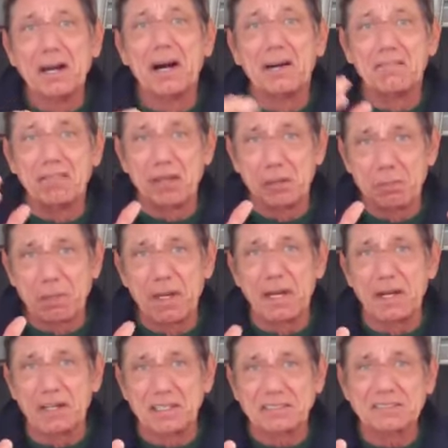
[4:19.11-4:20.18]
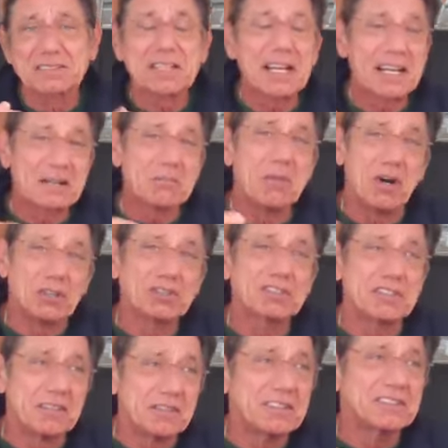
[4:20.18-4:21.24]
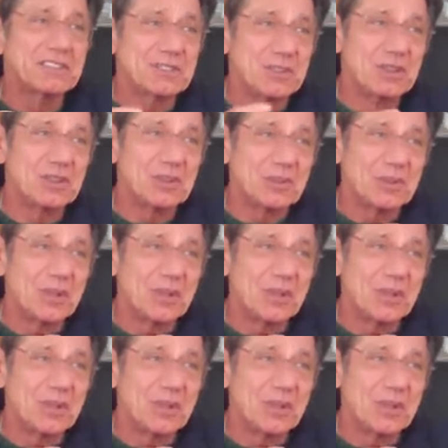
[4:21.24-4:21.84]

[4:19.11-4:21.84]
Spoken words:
of their parents, like most of us do.